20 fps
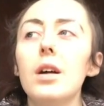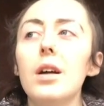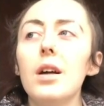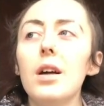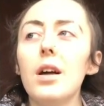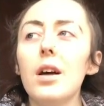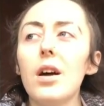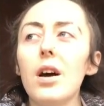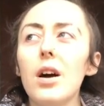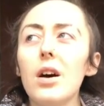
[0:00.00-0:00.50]

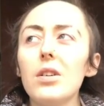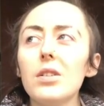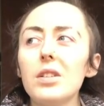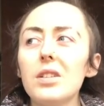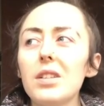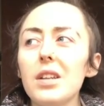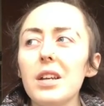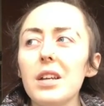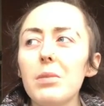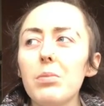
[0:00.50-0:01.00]
I'd
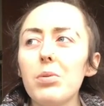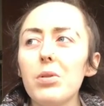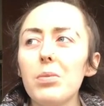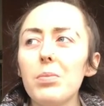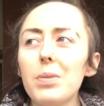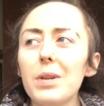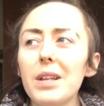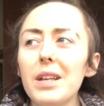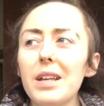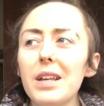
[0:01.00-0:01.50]
say
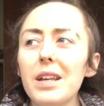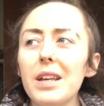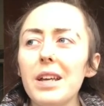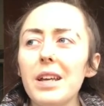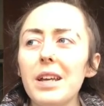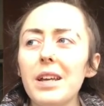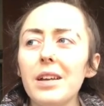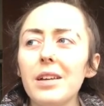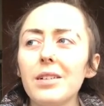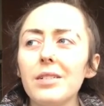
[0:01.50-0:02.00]
probably
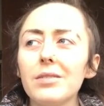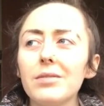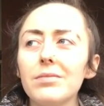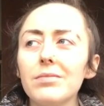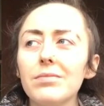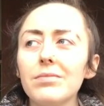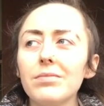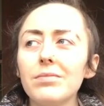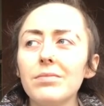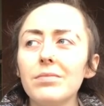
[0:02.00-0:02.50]

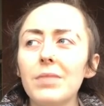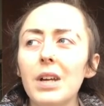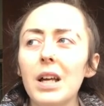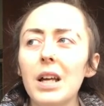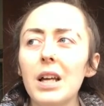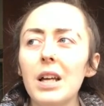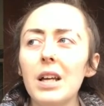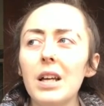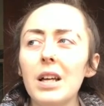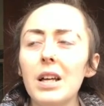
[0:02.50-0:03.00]

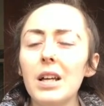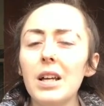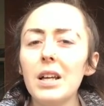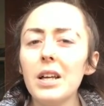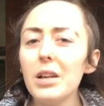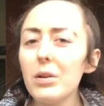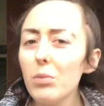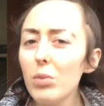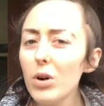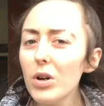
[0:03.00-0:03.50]
it
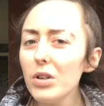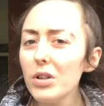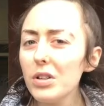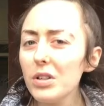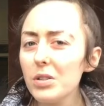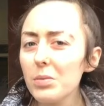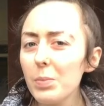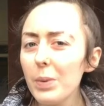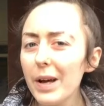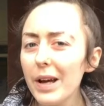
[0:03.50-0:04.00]
wasn't as
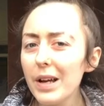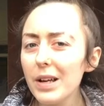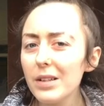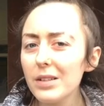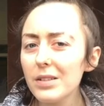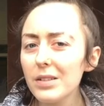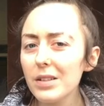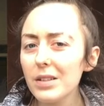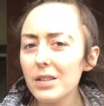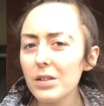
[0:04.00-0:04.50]
bad
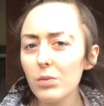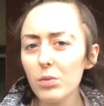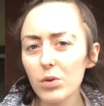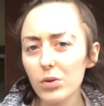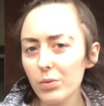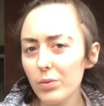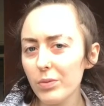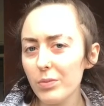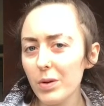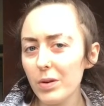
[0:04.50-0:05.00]
as it was
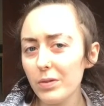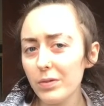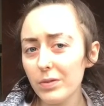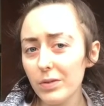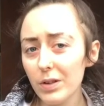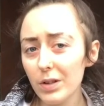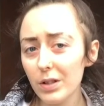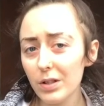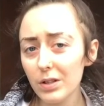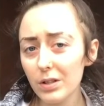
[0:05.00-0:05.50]
with my
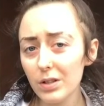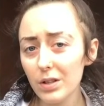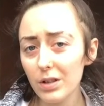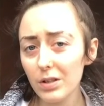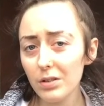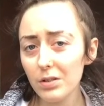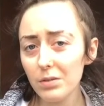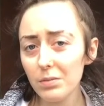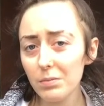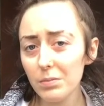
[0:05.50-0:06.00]
first
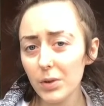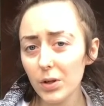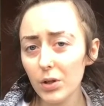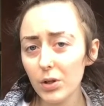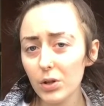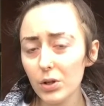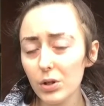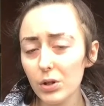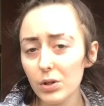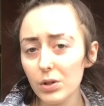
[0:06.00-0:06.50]
son,
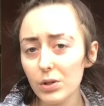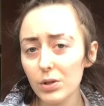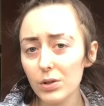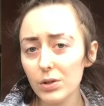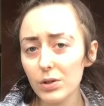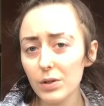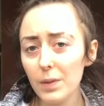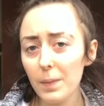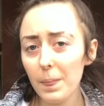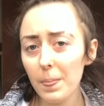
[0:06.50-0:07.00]
because
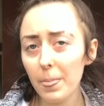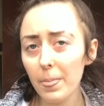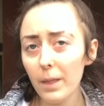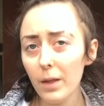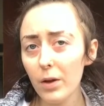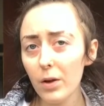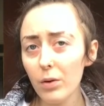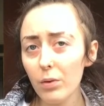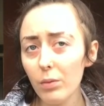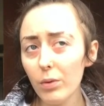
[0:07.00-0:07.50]

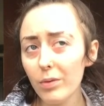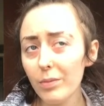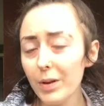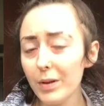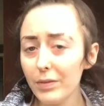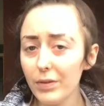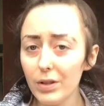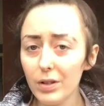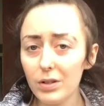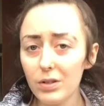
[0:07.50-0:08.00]
with my
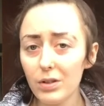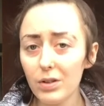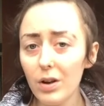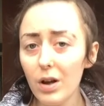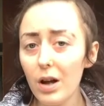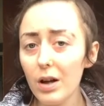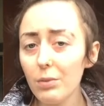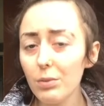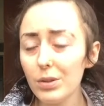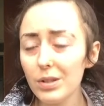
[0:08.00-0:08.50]
first son I
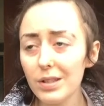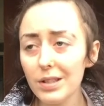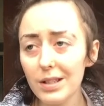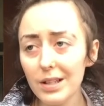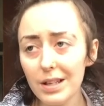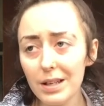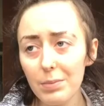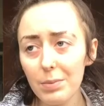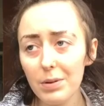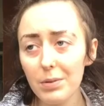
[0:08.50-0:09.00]
was
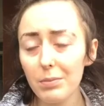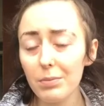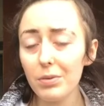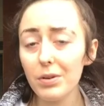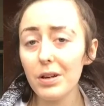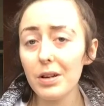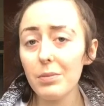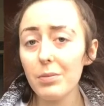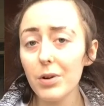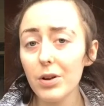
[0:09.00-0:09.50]
sleeping pretty
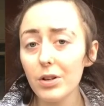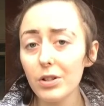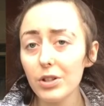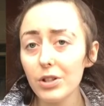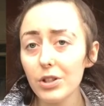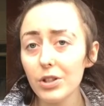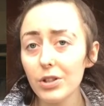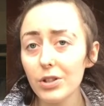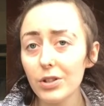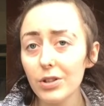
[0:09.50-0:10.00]
much
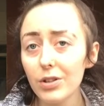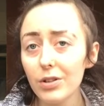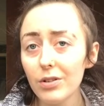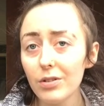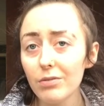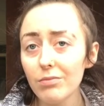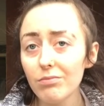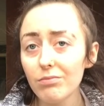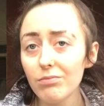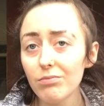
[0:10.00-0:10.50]

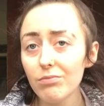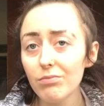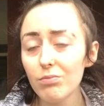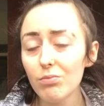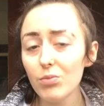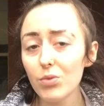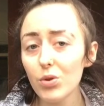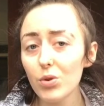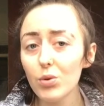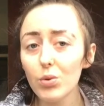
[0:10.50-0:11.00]

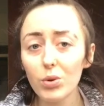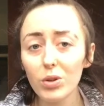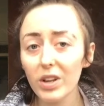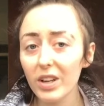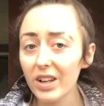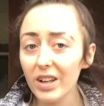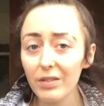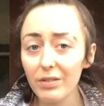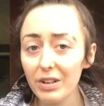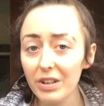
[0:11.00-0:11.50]
all day
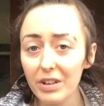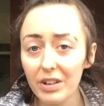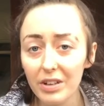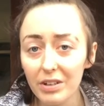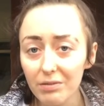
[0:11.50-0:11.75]
every day.